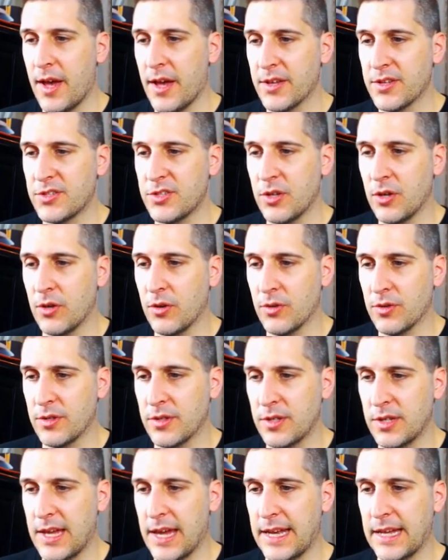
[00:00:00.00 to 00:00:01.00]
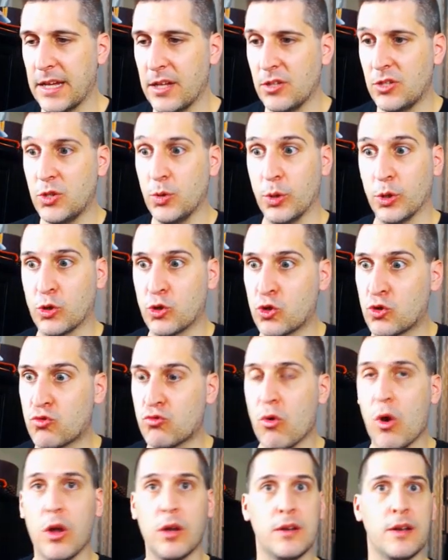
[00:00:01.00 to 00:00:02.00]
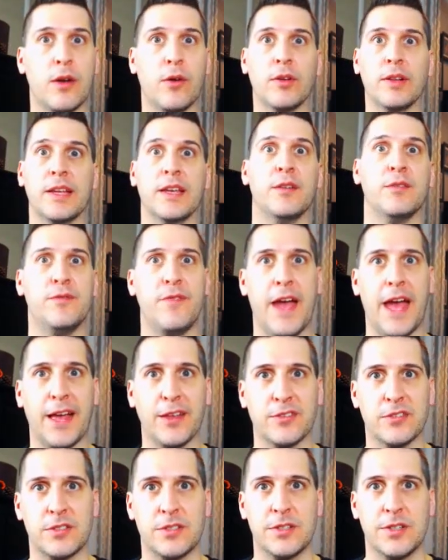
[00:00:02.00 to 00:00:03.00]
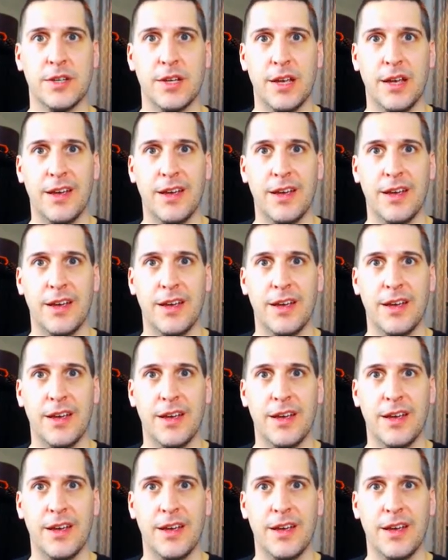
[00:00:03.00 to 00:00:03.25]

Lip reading: So getting into extraordinarily advanced